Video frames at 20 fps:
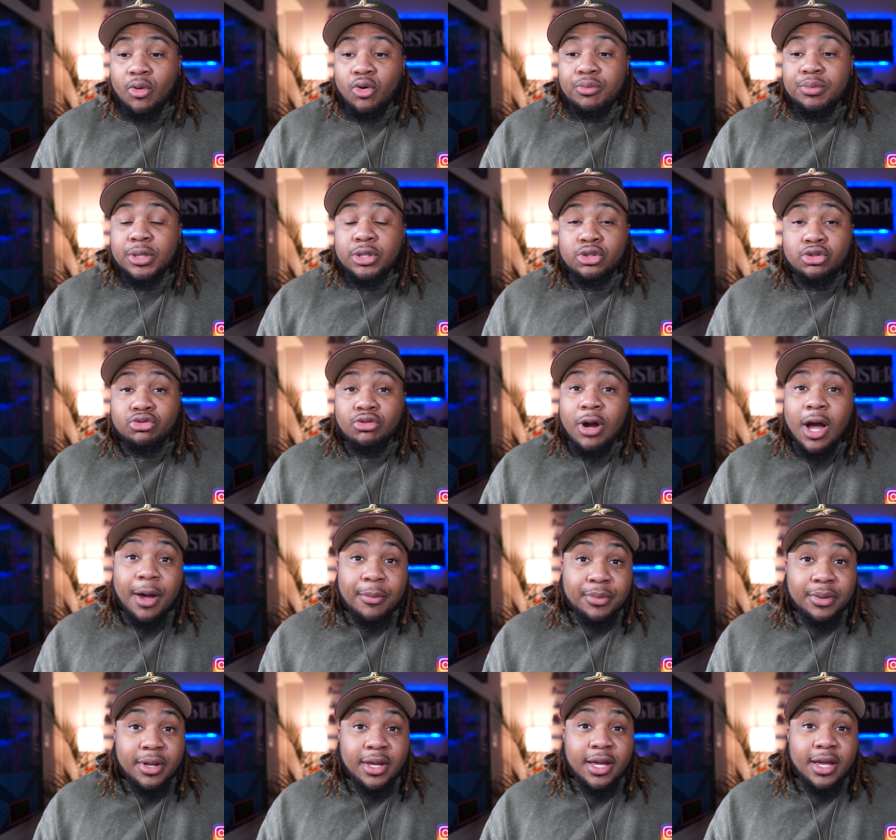will be
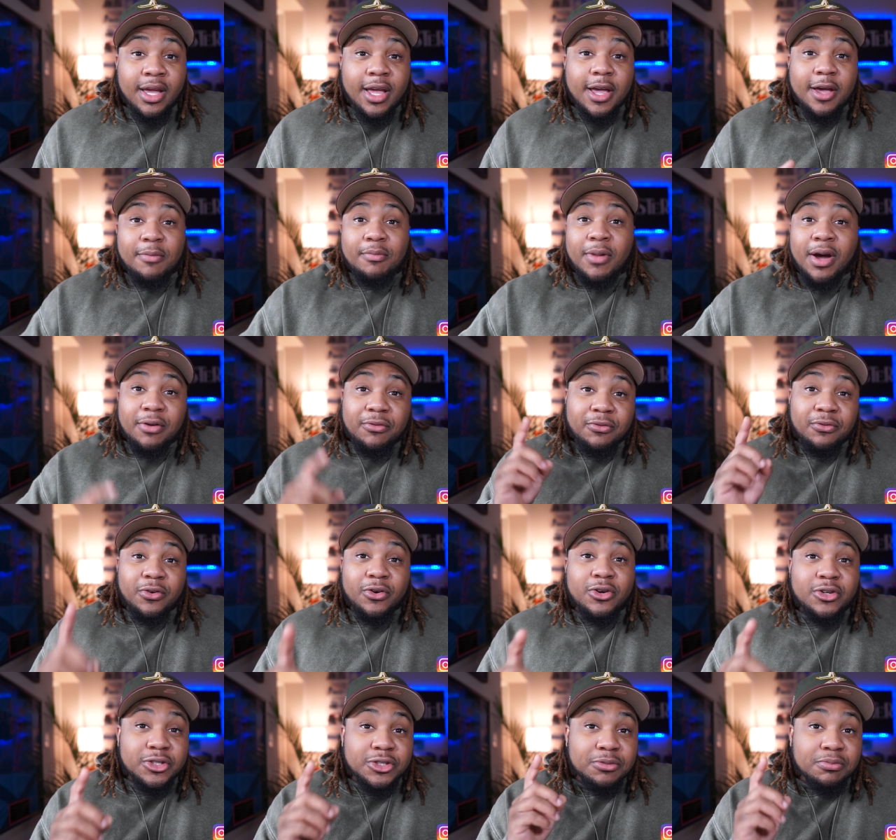dropping my
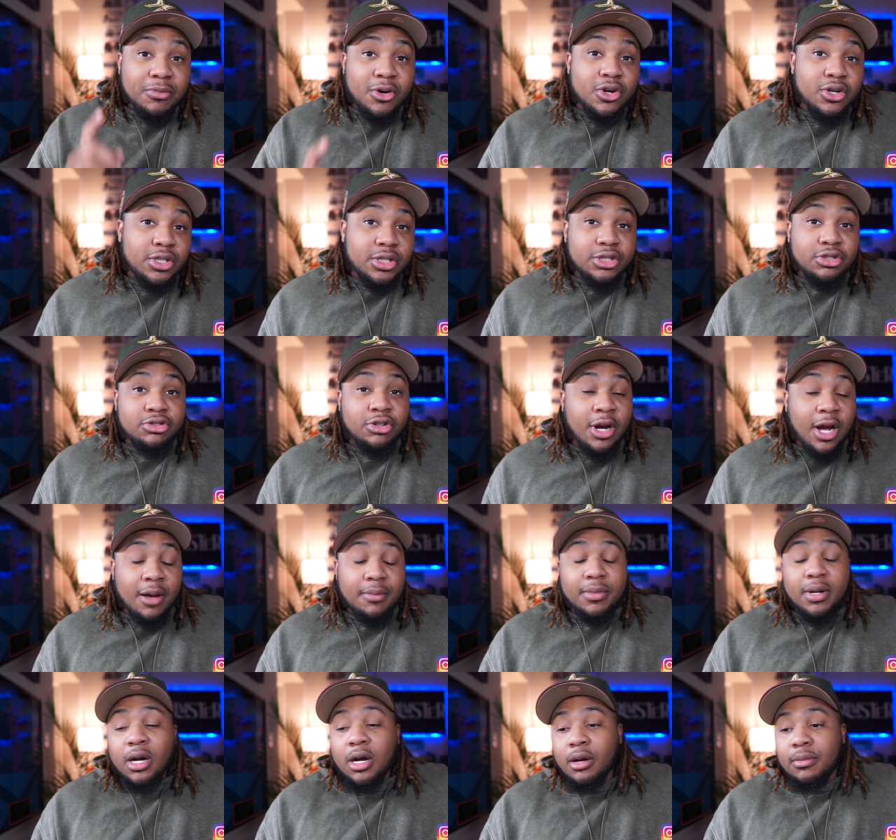first merch drop.